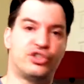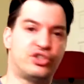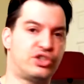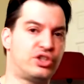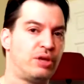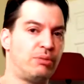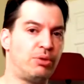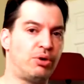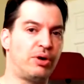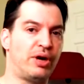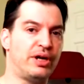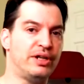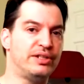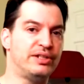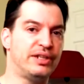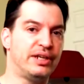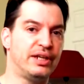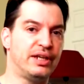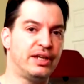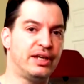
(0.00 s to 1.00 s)

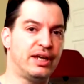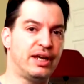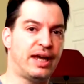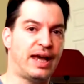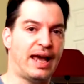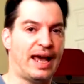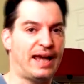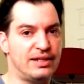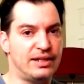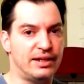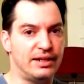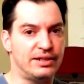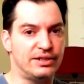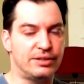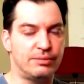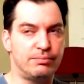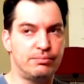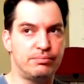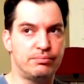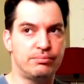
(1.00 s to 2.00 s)
summarizing
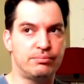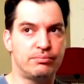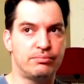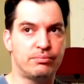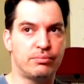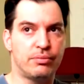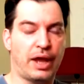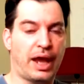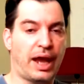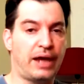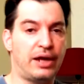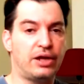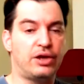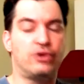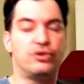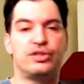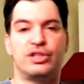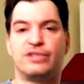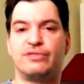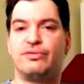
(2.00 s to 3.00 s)
natalism, and
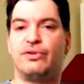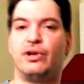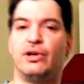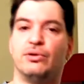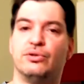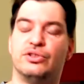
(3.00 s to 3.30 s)
it goes as